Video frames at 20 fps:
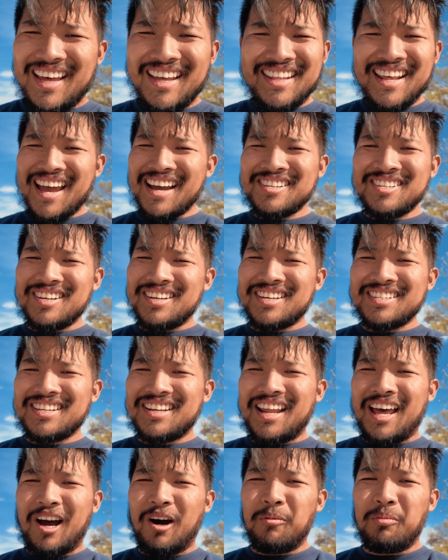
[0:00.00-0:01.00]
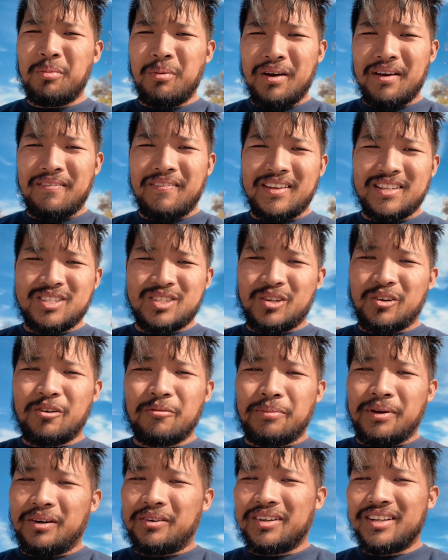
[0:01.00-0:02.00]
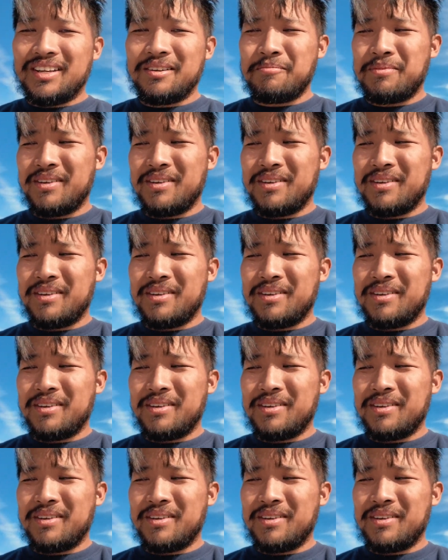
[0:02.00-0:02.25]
that actually doesn't help with its durability